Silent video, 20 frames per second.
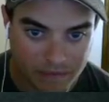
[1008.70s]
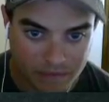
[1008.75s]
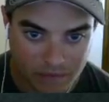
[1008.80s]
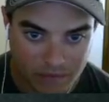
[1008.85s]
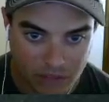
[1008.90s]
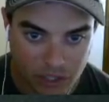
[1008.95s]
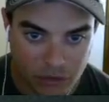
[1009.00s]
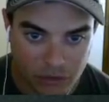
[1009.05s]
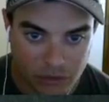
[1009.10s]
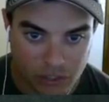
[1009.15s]

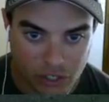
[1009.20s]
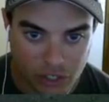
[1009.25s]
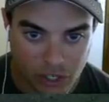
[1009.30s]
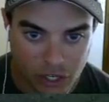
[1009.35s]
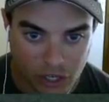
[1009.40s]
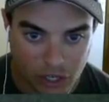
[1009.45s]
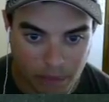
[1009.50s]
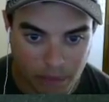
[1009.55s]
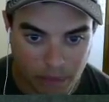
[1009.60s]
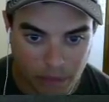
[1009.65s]
you took
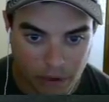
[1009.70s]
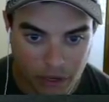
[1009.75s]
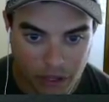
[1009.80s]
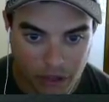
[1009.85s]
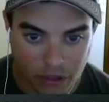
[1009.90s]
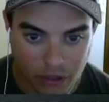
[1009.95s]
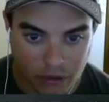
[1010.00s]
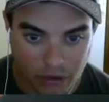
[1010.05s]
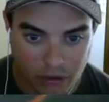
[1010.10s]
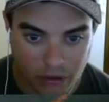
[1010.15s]
a pretty
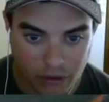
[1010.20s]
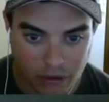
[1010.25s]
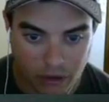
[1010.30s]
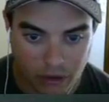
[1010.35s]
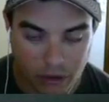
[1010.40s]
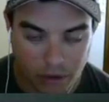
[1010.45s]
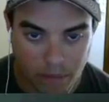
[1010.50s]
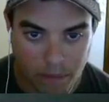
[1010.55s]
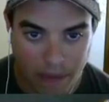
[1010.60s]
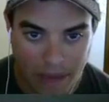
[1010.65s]

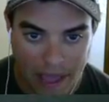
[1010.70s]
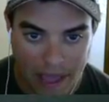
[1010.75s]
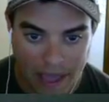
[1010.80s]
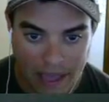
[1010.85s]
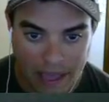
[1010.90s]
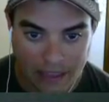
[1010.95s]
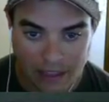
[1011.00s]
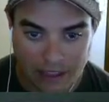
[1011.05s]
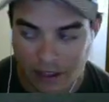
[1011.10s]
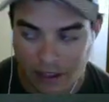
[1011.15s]
good
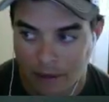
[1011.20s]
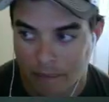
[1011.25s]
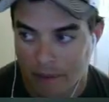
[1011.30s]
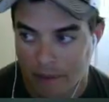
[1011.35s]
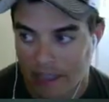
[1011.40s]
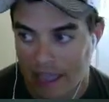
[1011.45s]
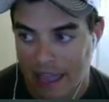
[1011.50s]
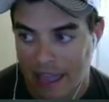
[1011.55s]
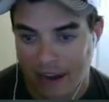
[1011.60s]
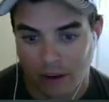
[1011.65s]
path, a
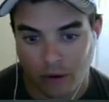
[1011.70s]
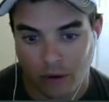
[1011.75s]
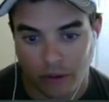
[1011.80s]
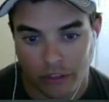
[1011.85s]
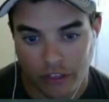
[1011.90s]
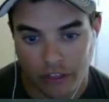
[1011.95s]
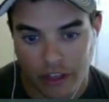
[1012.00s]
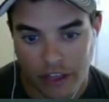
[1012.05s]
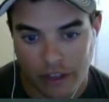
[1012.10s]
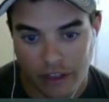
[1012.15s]
mechanical
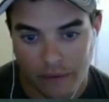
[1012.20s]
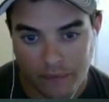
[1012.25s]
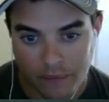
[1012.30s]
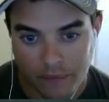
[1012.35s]
thing.